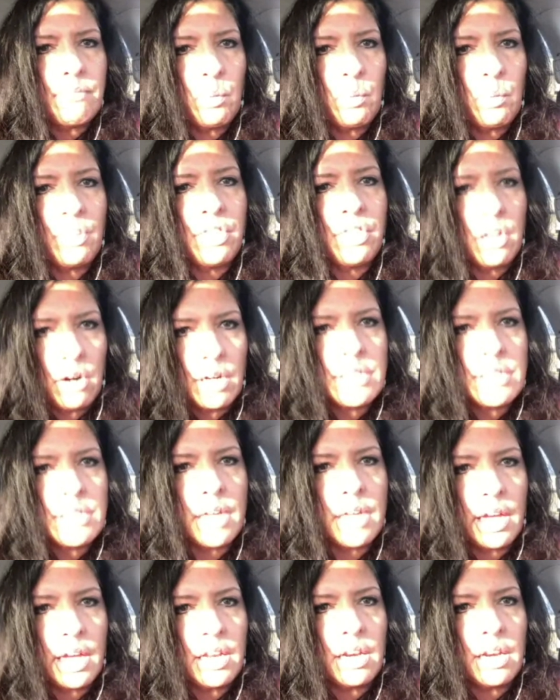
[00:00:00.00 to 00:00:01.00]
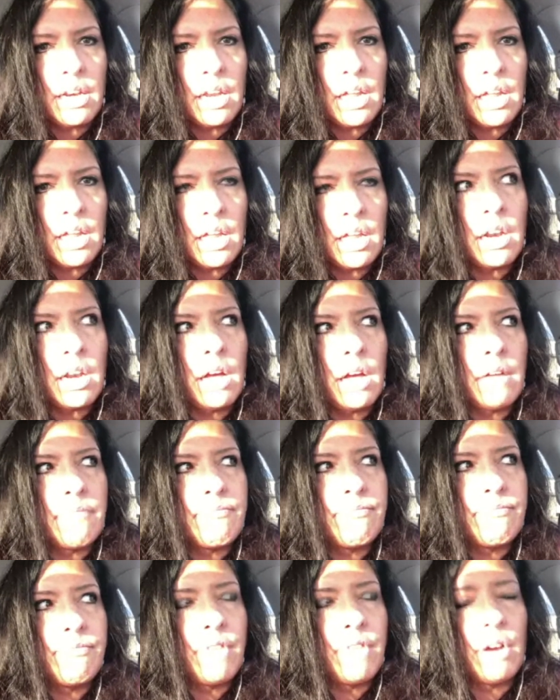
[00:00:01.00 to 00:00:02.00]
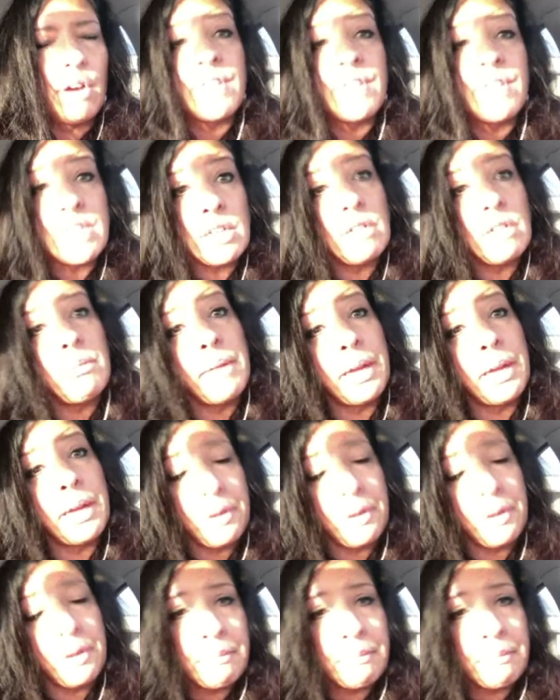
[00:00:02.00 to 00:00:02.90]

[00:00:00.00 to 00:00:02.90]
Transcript: with the dark side in a very physical manner.